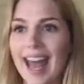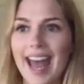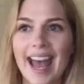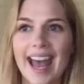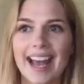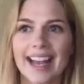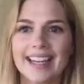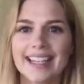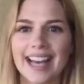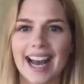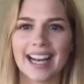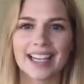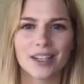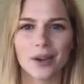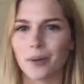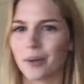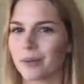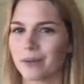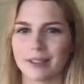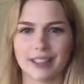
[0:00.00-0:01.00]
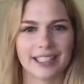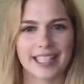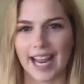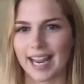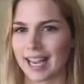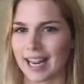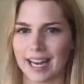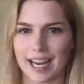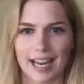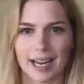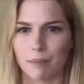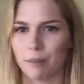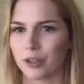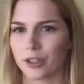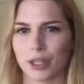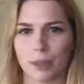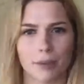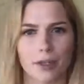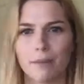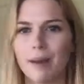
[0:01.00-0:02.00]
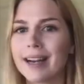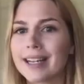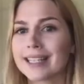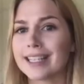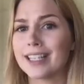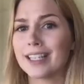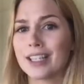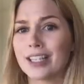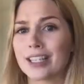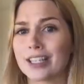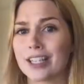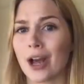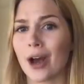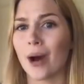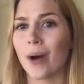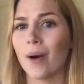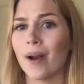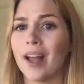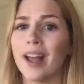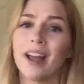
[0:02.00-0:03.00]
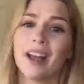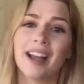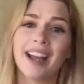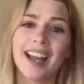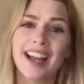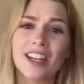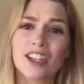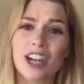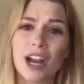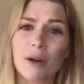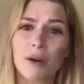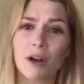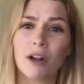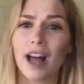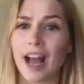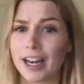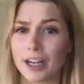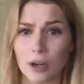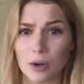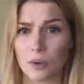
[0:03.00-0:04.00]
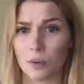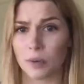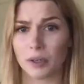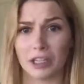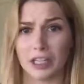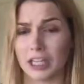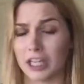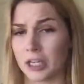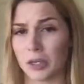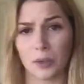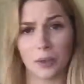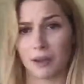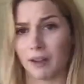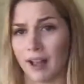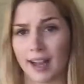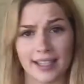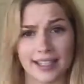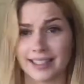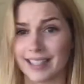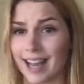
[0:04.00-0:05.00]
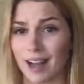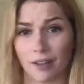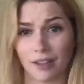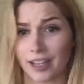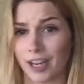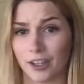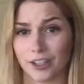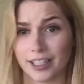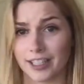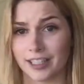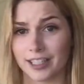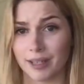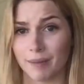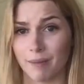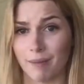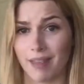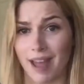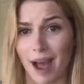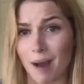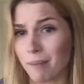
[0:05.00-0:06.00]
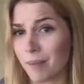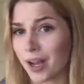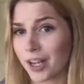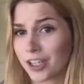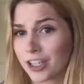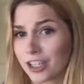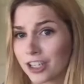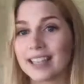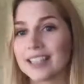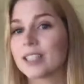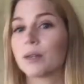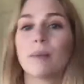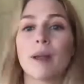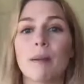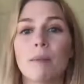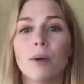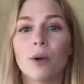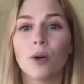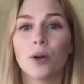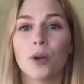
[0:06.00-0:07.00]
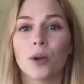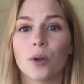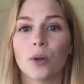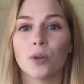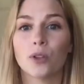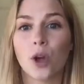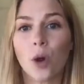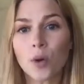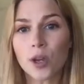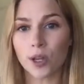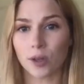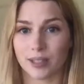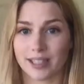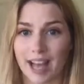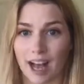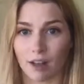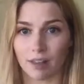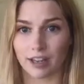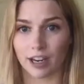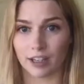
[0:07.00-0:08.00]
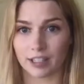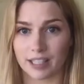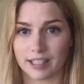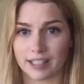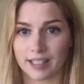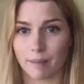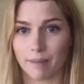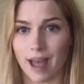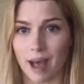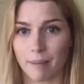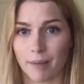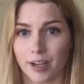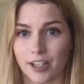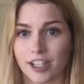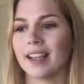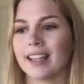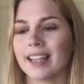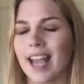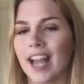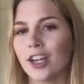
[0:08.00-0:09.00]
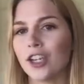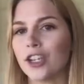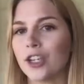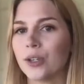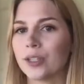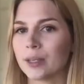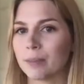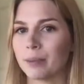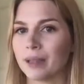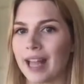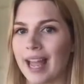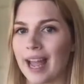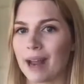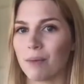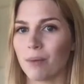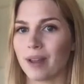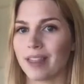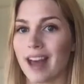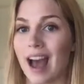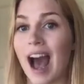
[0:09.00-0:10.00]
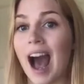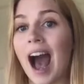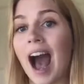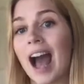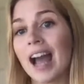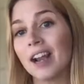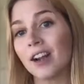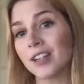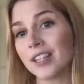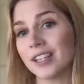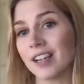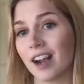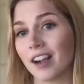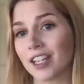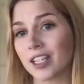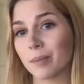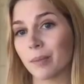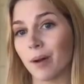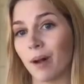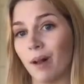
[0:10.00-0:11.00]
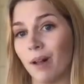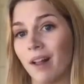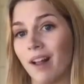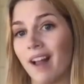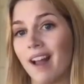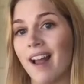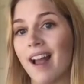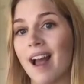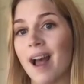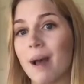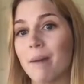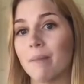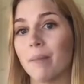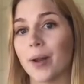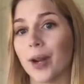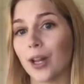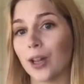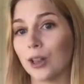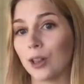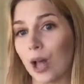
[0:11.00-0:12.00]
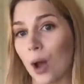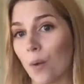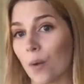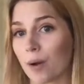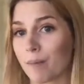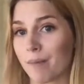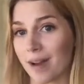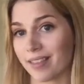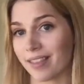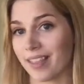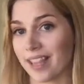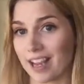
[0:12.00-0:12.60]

And I don't take any prescription medicine, so in general, I don't really utilize the healthcare system that much. So people who don't use the healthcare system that much can choose a plan with a higher deductible but a lower monthly